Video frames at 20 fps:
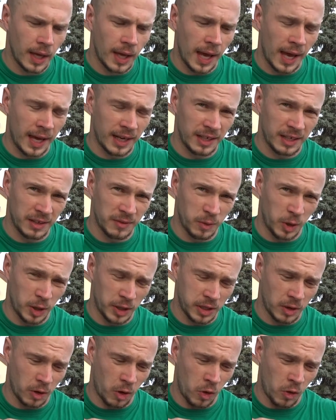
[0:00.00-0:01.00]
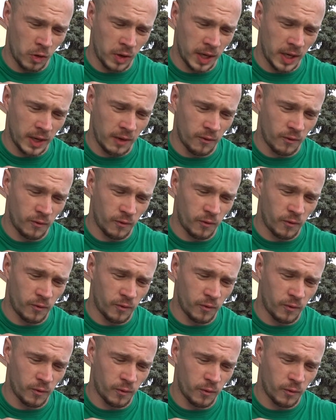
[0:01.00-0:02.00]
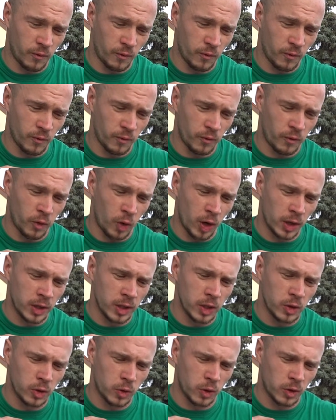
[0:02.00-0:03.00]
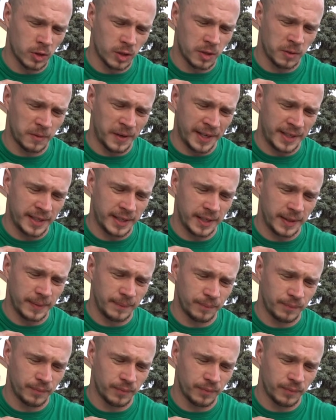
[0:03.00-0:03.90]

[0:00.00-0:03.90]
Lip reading: and it was only €4.20